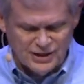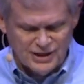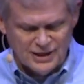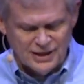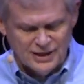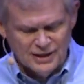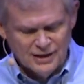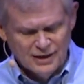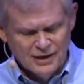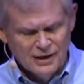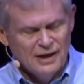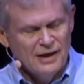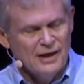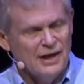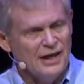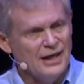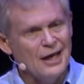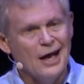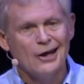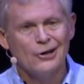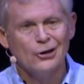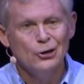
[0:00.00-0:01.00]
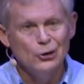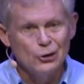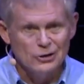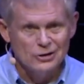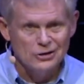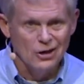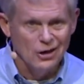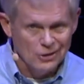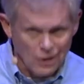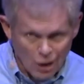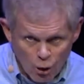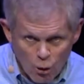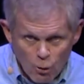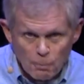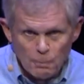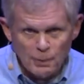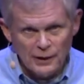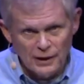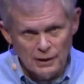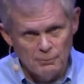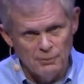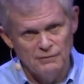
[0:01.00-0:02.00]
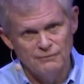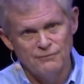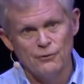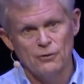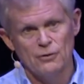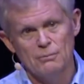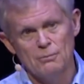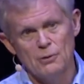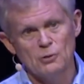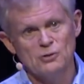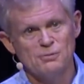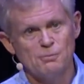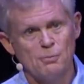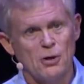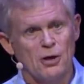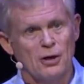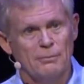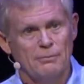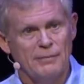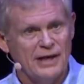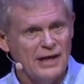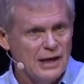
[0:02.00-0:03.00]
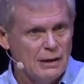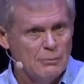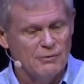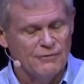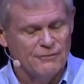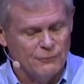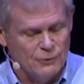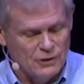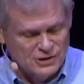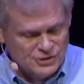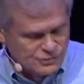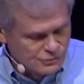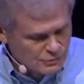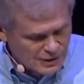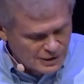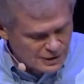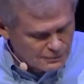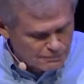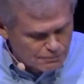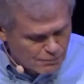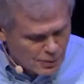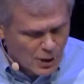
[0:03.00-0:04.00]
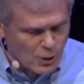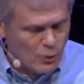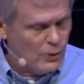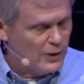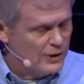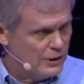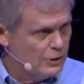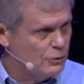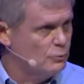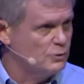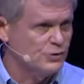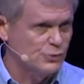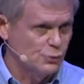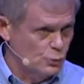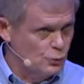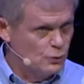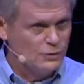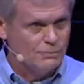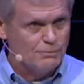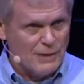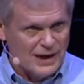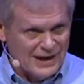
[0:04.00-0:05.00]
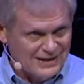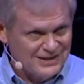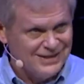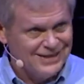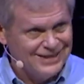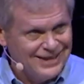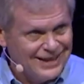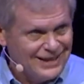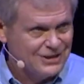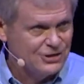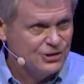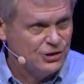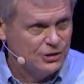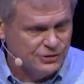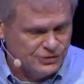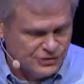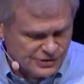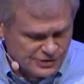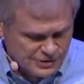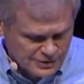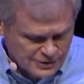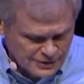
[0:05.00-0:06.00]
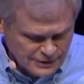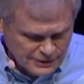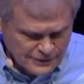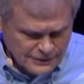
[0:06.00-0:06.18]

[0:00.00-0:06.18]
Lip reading: He got hooked on opium and for the most part became a frustrated poet who was ruled by his addictions.